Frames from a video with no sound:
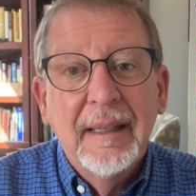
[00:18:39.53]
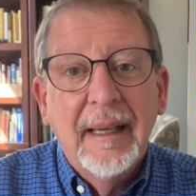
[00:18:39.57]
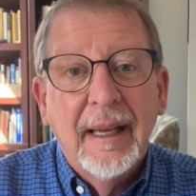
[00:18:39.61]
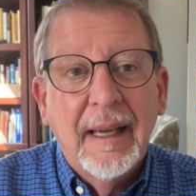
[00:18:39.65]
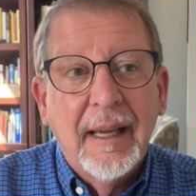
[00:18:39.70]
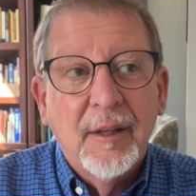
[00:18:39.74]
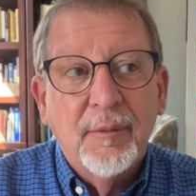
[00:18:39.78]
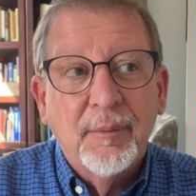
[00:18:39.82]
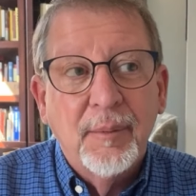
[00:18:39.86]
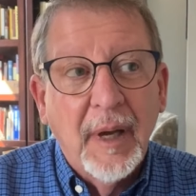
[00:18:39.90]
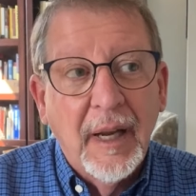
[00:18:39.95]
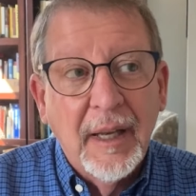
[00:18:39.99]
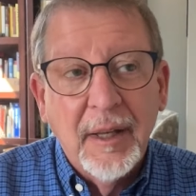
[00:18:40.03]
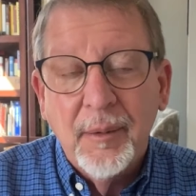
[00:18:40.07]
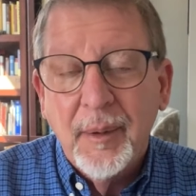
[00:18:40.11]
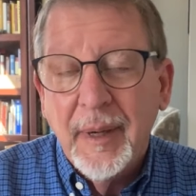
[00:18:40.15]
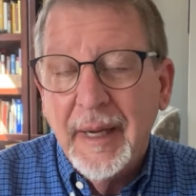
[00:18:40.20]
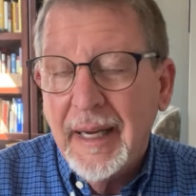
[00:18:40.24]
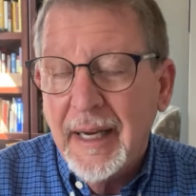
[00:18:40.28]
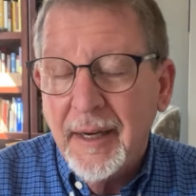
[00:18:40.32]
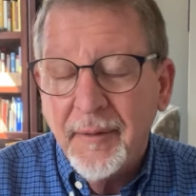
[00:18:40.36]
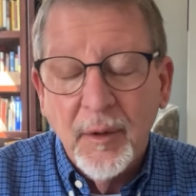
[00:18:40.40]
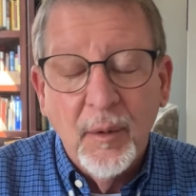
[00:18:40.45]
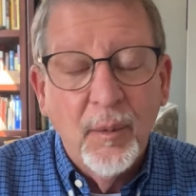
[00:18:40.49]
And by the
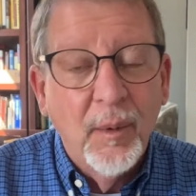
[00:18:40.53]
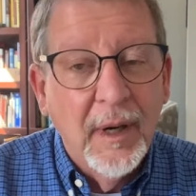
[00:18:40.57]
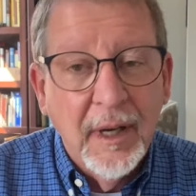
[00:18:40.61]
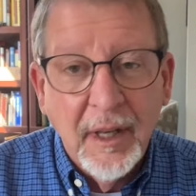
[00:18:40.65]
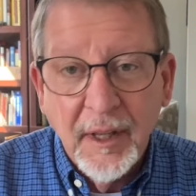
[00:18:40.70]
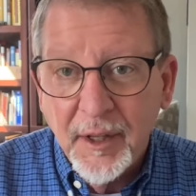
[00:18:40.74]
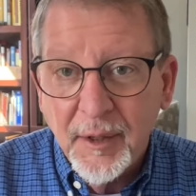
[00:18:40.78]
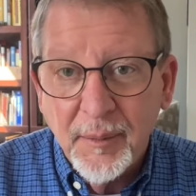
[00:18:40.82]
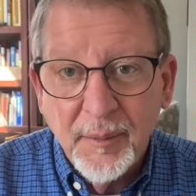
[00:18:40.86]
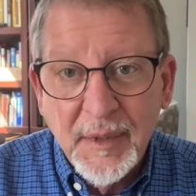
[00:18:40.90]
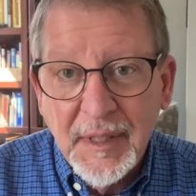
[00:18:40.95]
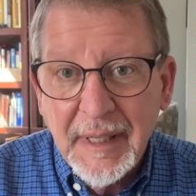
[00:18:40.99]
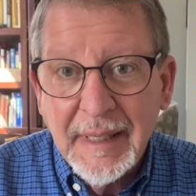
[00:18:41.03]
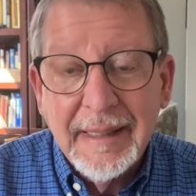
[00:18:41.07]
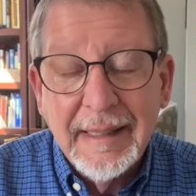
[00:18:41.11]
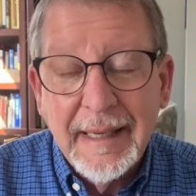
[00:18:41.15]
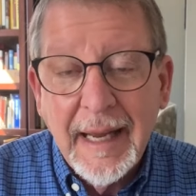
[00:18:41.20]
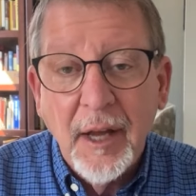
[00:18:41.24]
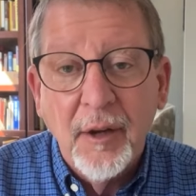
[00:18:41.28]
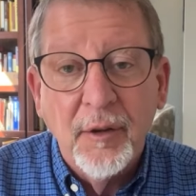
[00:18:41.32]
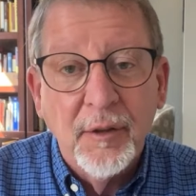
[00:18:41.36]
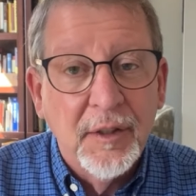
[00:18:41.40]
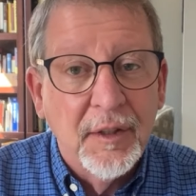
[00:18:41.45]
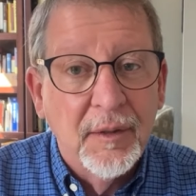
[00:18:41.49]
way, every one of them's in
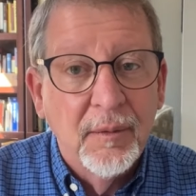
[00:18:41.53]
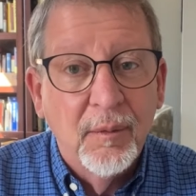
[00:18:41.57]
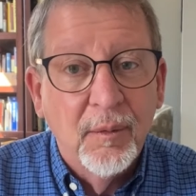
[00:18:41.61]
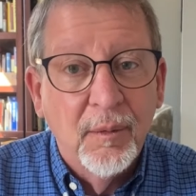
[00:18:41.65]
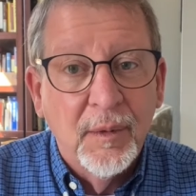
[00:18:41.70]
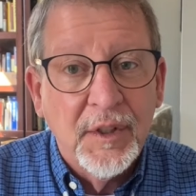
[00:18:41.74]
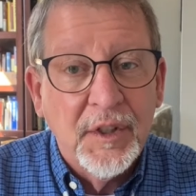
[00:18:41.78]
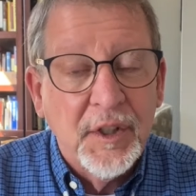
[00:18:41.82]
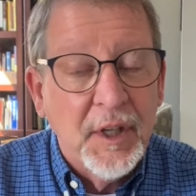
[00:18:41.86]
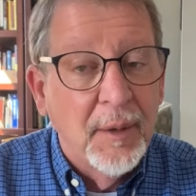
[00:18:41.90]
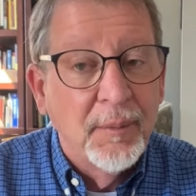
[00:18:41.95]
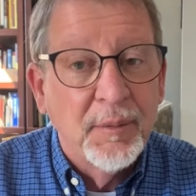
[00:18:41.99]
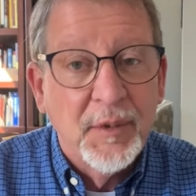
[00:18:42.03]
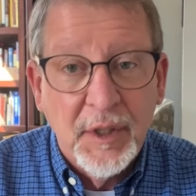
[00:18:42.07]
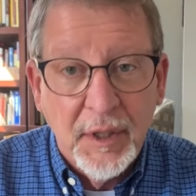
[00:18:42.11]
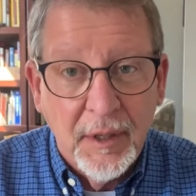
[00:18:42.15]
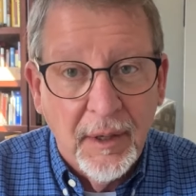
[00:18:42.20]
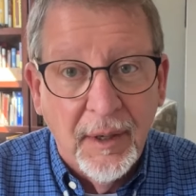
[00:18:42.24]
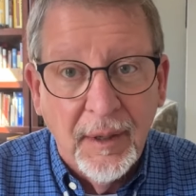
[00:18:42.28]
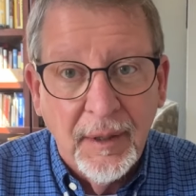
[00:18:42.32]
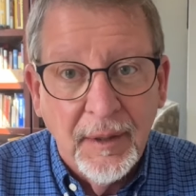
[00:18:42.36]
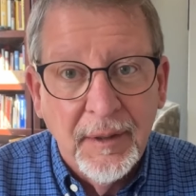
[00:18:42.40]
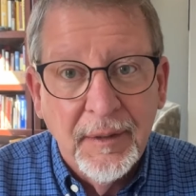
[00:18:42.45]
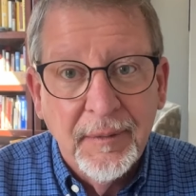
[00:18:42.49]
doubt with some
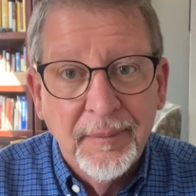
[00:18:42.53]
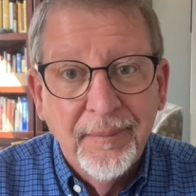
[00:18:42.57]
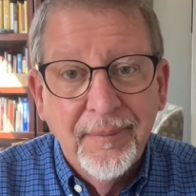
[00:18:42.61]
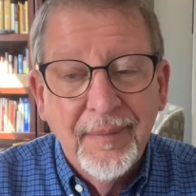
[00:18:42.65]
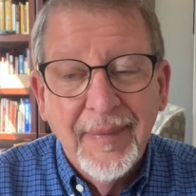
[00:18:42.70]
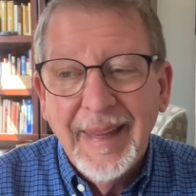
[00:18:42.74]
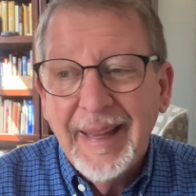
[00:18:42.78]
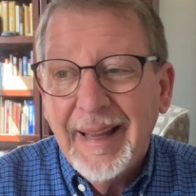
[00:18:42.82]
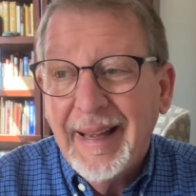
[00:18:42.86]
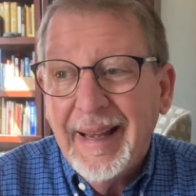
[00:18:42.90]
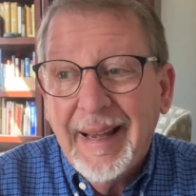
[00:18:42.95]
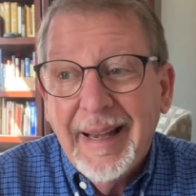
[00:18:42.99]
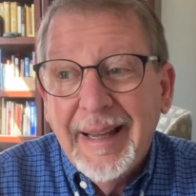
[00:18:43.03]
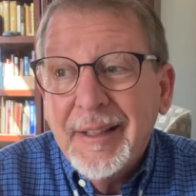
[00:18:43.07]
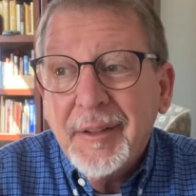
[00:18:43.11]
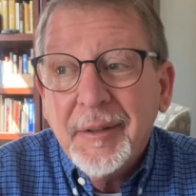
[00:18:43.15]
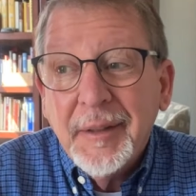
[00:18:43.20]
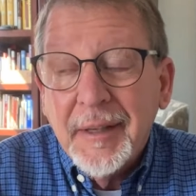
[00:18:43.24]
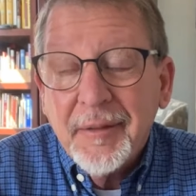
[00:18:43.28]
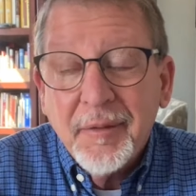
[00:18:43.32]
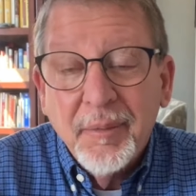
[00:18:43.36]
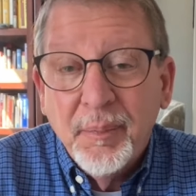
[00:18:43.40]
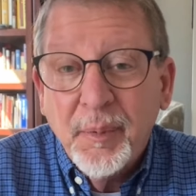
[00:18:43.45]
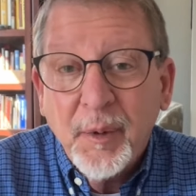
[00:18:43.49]
scholar. I don't
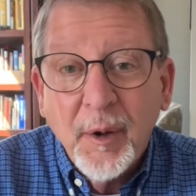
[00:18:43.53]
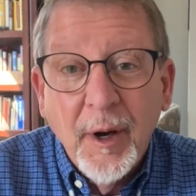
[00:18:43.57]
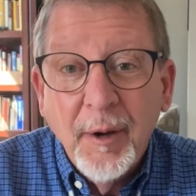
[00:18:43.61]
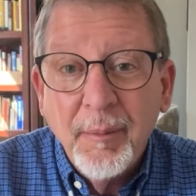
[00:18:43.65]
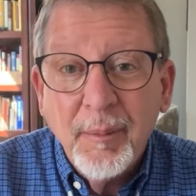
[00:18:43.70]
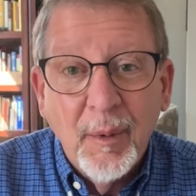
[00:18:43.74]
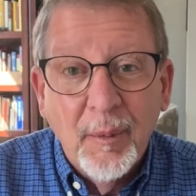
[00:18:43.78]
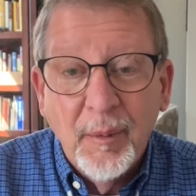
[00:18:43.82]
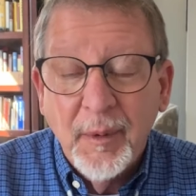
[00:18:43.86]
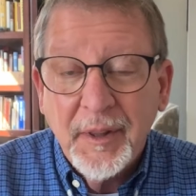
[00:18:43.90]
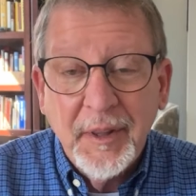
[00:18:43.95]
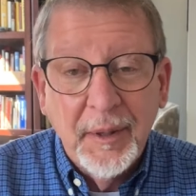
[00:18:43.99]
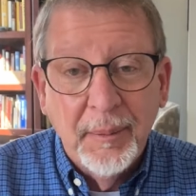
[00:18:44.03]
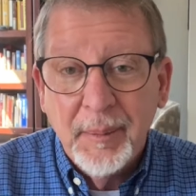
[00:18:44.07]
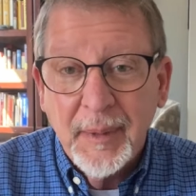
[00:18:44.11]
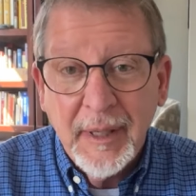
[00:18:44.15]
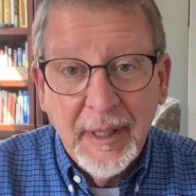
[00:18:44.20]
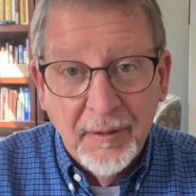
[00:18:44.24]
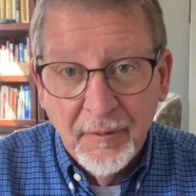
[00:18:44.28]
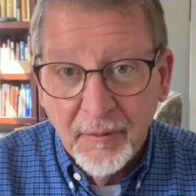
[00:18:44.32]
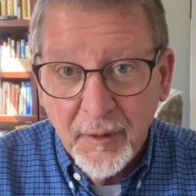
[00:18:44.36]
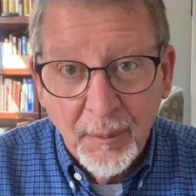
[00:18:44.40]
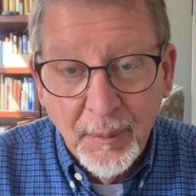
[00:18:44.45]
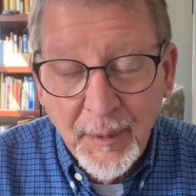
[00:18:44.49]
have a problem with them
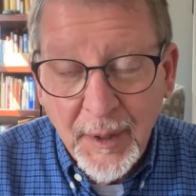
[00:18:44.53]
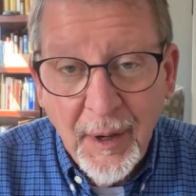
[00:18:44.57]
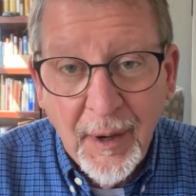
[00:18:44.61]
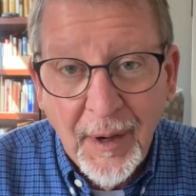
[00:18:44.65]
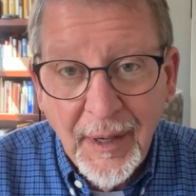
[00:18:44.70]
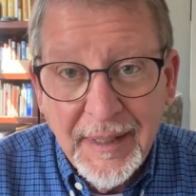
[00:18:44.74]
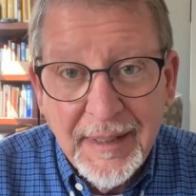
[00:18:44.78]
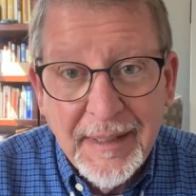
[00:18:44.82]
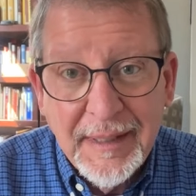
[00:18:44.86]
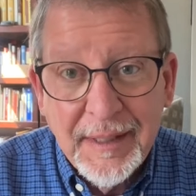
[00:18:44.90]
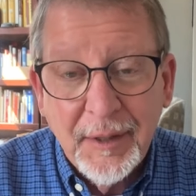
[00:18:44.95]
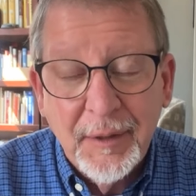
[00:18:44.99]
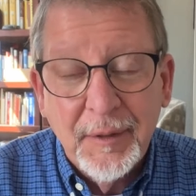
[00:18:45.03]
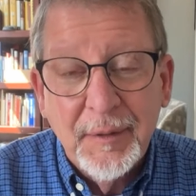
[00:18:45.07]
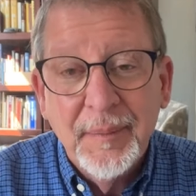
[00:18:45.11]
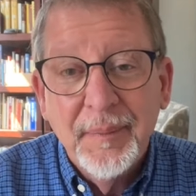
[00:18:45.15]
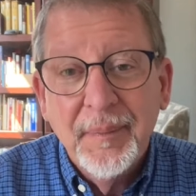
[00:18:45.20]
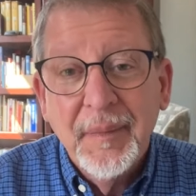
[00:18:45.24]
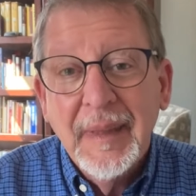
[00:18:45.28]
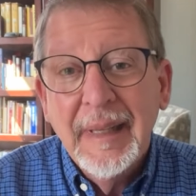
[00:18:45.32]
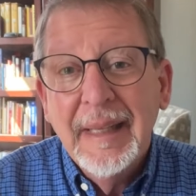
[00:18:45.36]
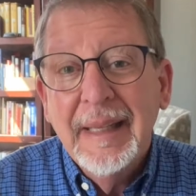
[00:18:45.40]
being from God. So